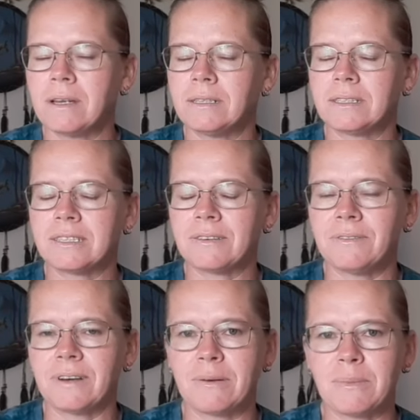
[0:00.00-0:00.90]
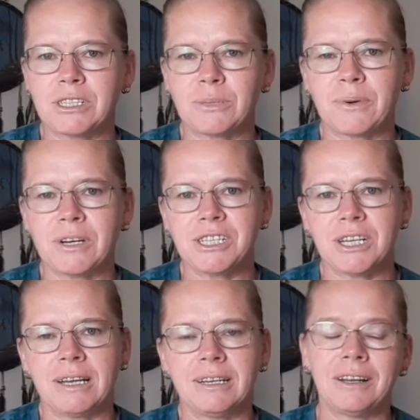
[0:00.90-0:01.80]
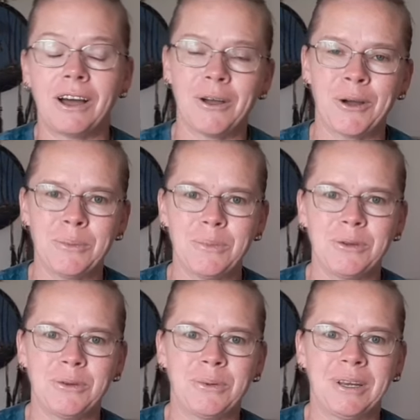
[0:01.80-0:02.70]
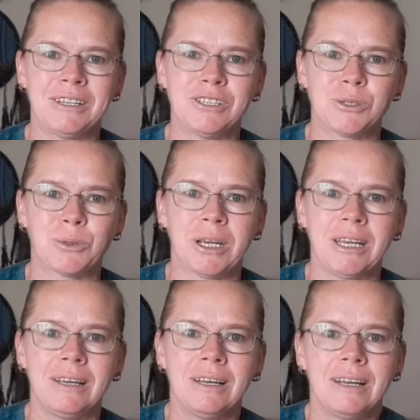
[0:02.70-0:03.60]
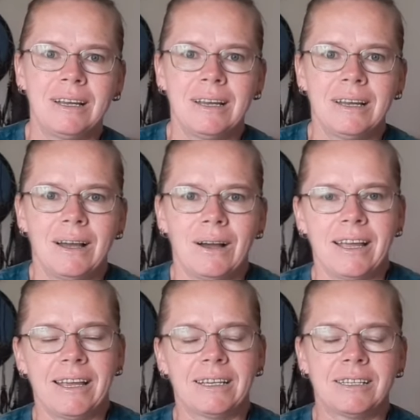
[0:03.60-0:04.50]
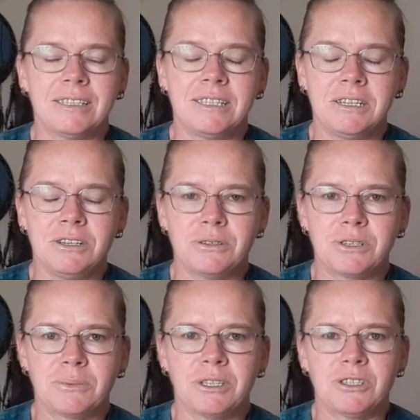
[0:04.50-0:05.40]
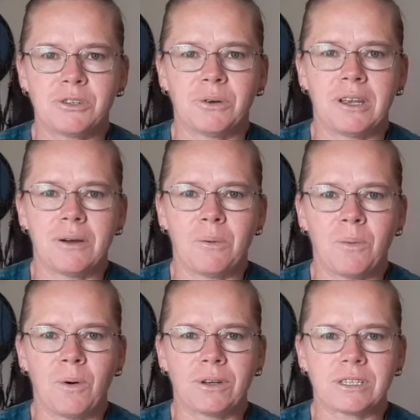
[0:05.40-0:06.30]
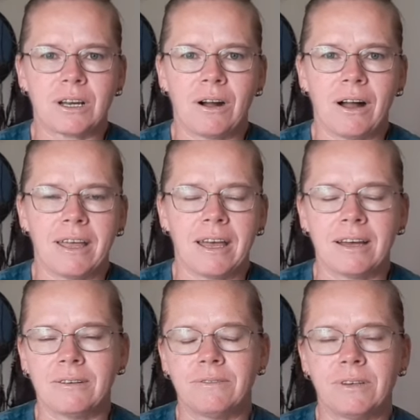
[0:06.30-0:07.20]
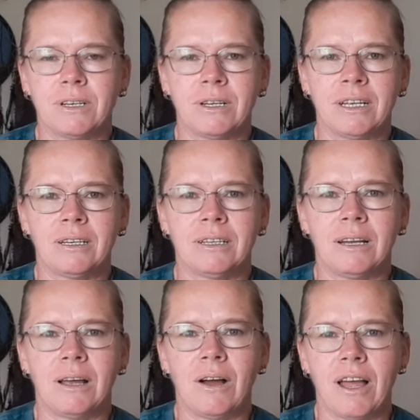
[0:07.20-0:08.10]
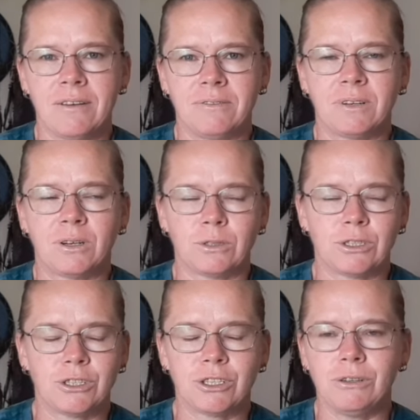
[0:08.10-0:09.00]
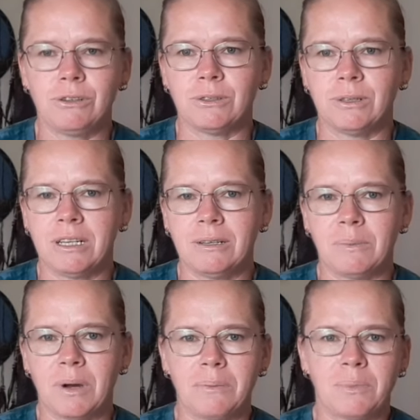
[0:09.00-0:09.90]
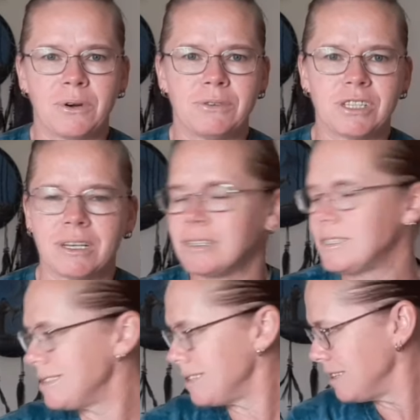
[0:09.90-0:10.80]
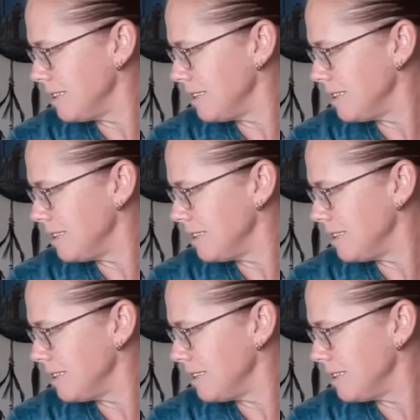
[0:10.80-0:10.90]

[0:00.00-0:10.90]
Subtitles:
It's very much appreciated. I hope you enjoy and continue to enjoy what I have got to show you in my projects